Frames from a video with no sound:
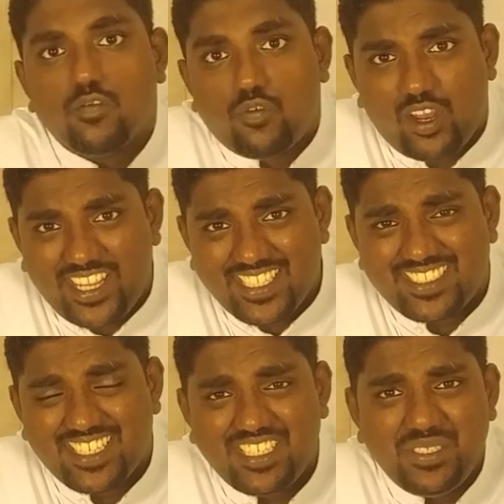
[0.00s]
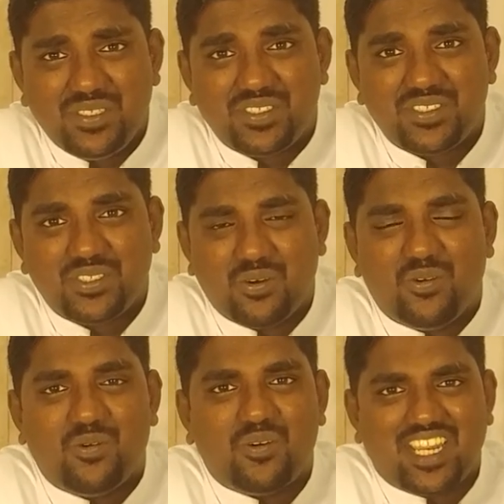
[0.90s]
falling in sin to
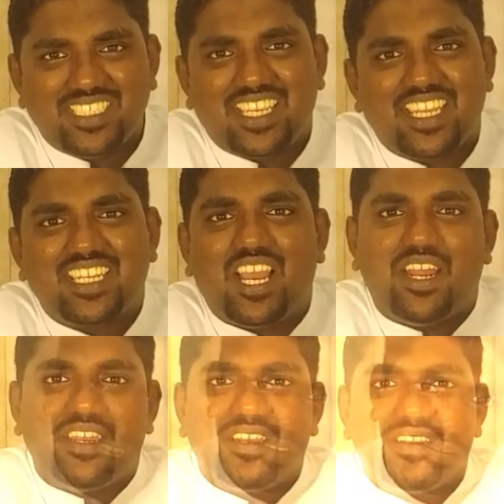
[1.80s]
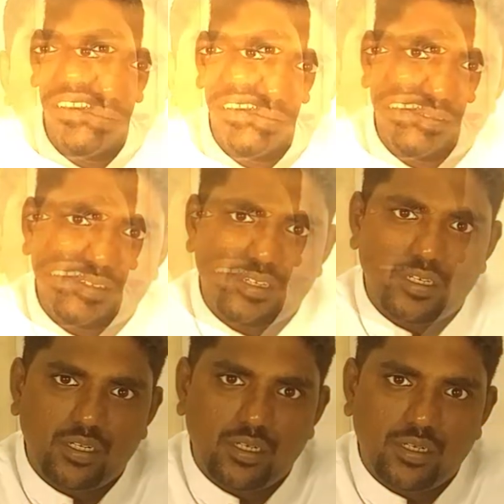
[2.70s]
rising in God.
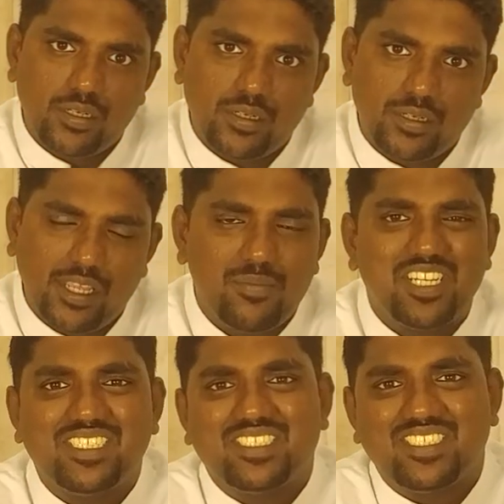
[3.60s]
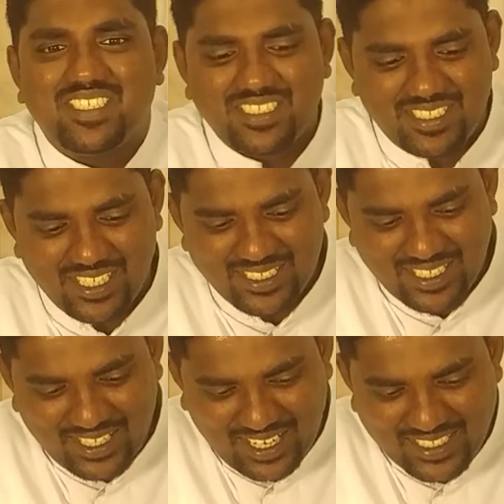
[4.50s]
Dear brothers and sisters
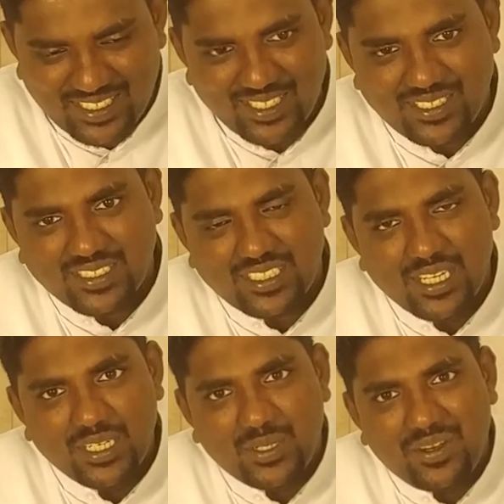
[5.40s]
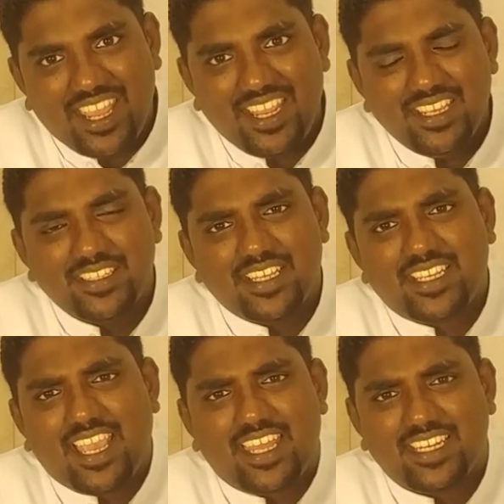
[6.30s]
in Christ Jesus, today the
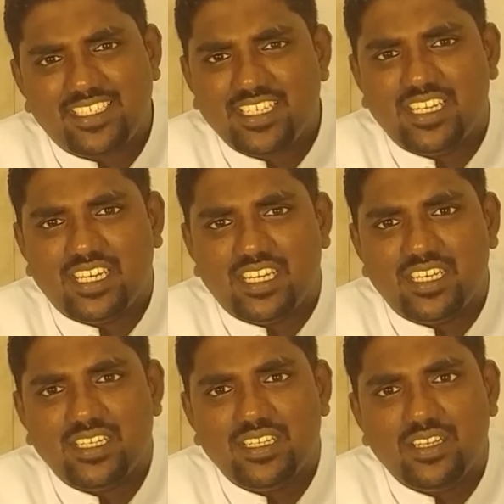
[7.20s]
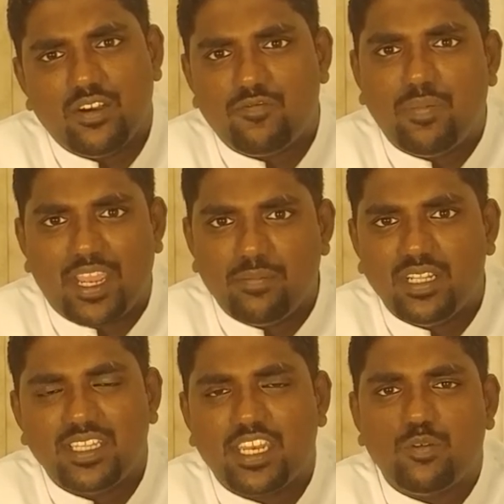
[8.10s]
character of
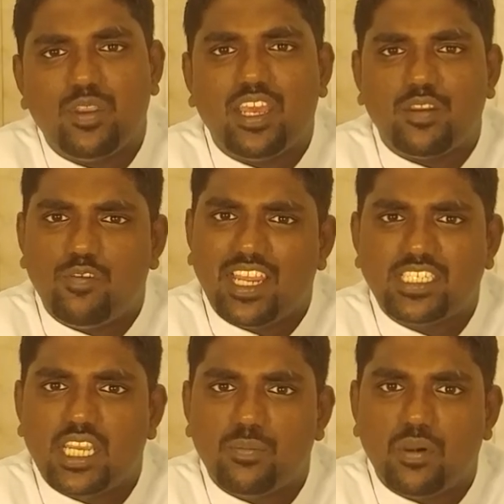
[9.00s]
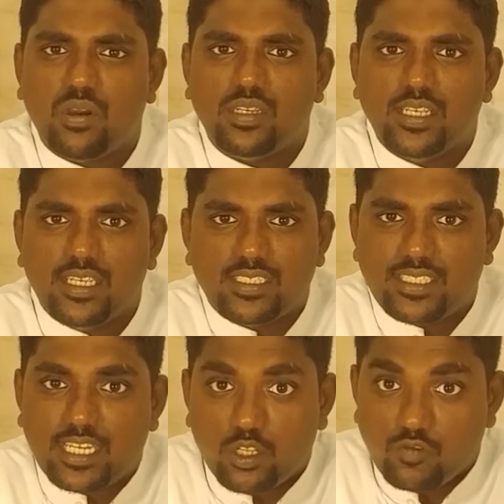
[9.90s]
Bible that we are reflecting upon is
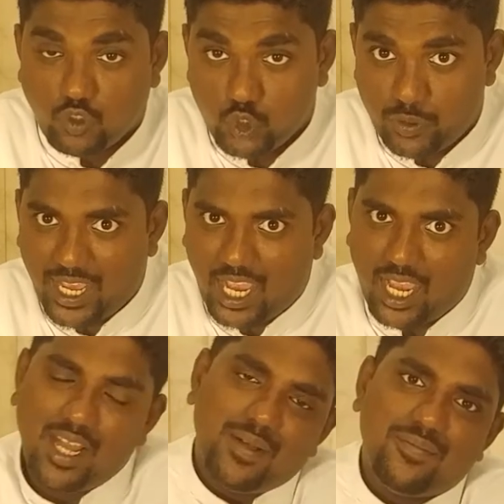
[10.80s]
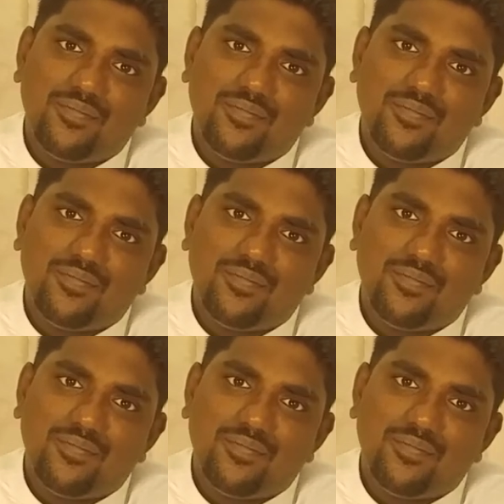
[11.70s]
that of Judah.